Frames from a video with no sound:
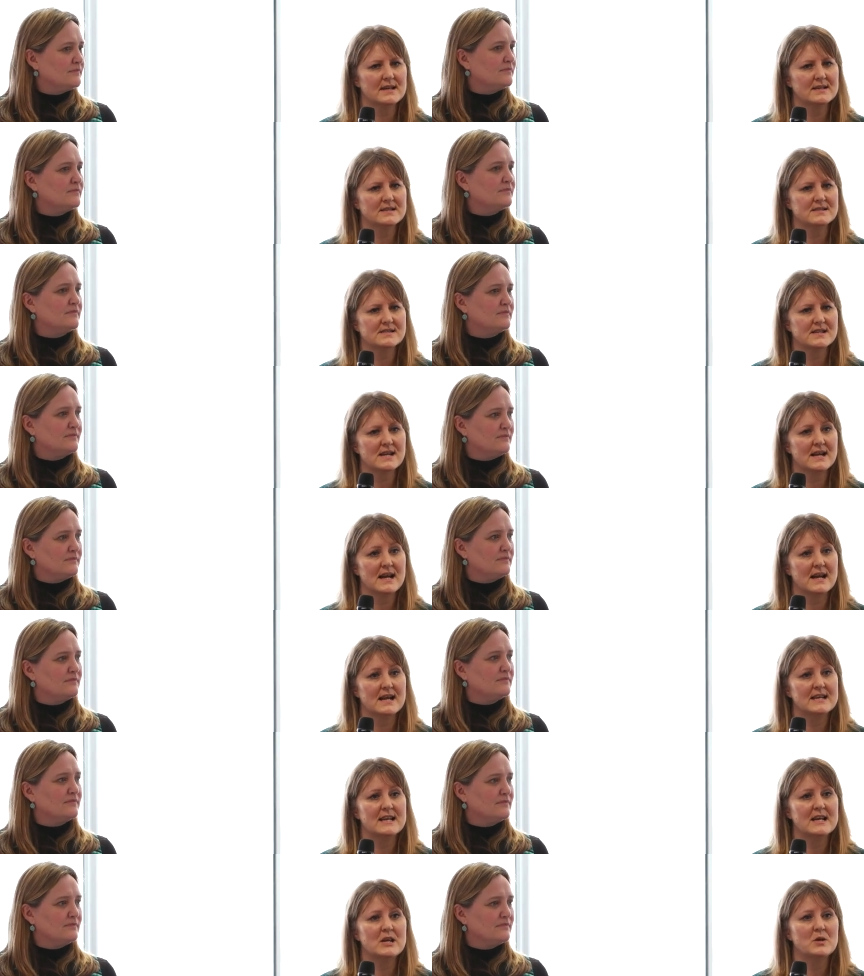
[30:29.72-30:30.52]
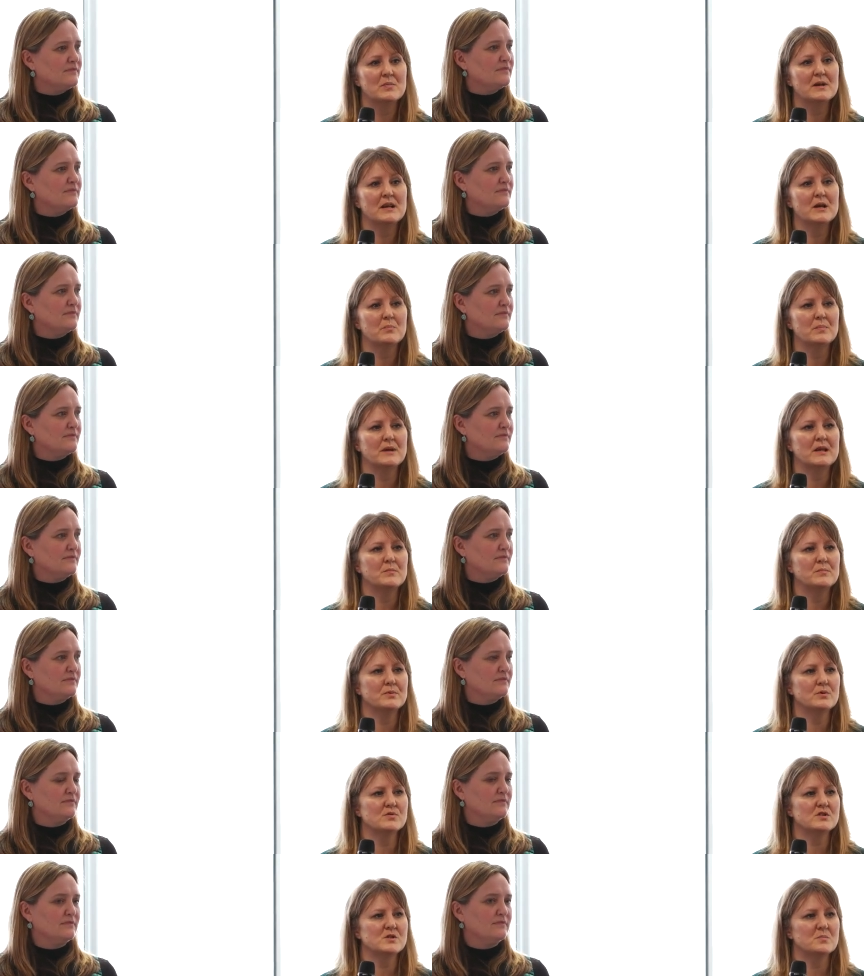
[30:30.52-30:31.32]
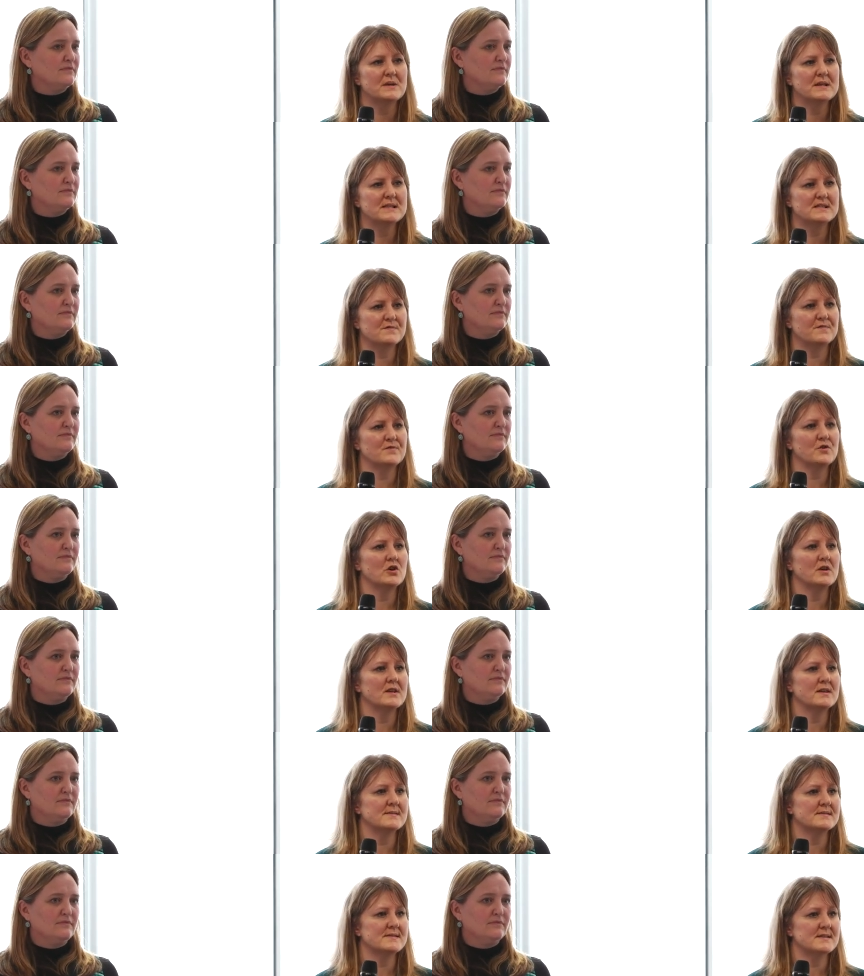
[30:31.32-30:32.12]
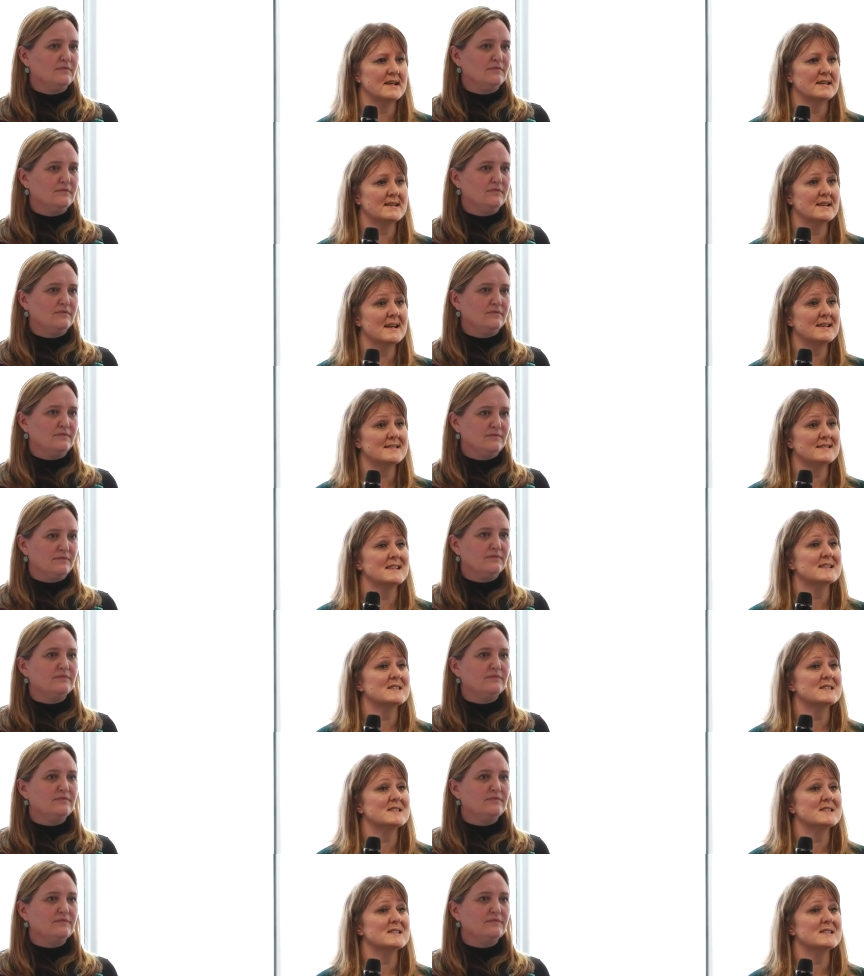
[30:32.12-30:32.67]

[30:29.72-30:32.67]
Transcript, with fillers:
Speaker 1: and enabling people to be as full and as, as